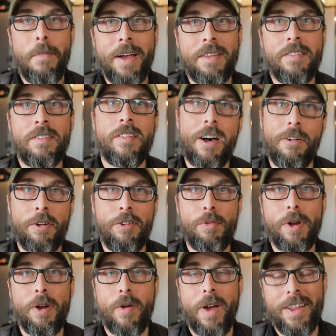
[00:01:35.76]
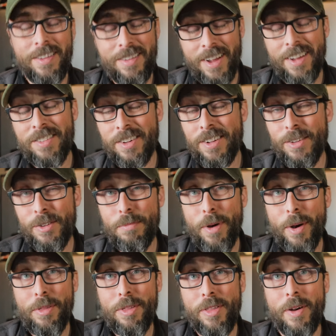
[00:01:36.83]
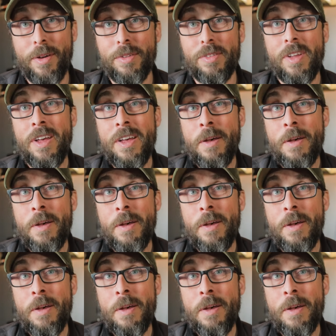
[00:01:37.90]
My seller's regret does include both those,